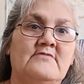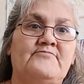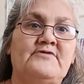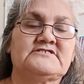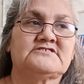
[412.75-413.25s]

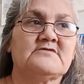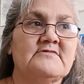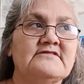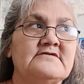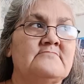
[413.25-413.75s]
but some
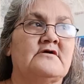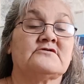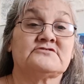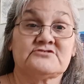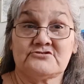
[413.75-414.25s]
of them are
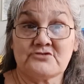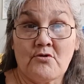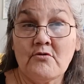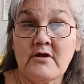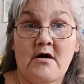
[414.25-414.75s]
so
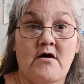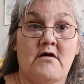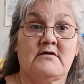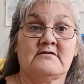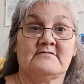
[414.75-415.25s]

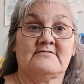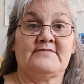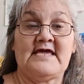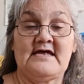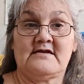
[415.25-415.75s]
long
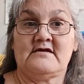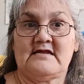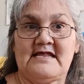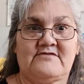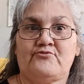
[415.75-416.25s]
that,
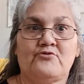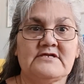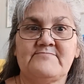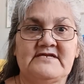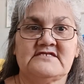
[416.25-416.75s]
like
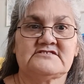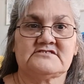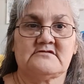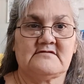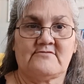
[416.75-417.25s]
40
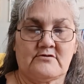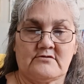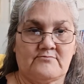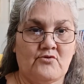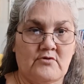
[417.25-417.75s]
minutes
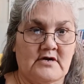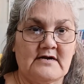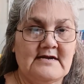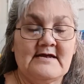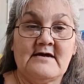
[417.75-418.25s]
or more,
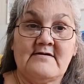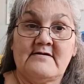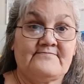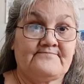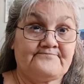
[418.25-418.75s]

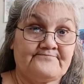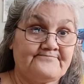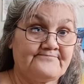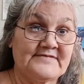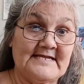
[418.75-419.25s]

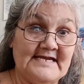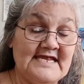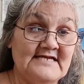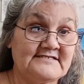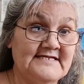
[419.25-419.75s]
that I
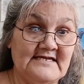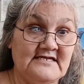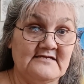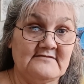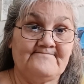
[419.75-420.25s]
can't take
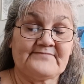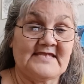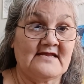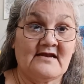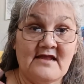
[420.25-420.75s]
it.
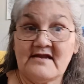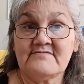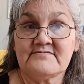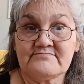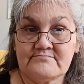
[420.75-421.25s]
And a lot
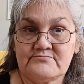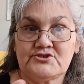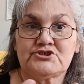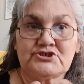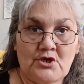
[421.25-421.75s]
of them
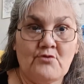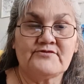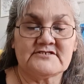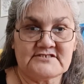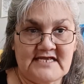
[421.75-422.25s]
show
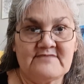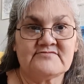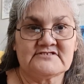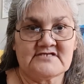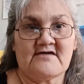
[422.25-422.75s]
the same
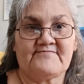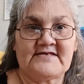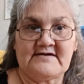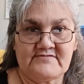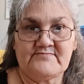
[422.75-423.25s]
stuff
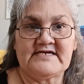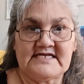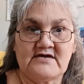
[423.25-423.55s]
that everybody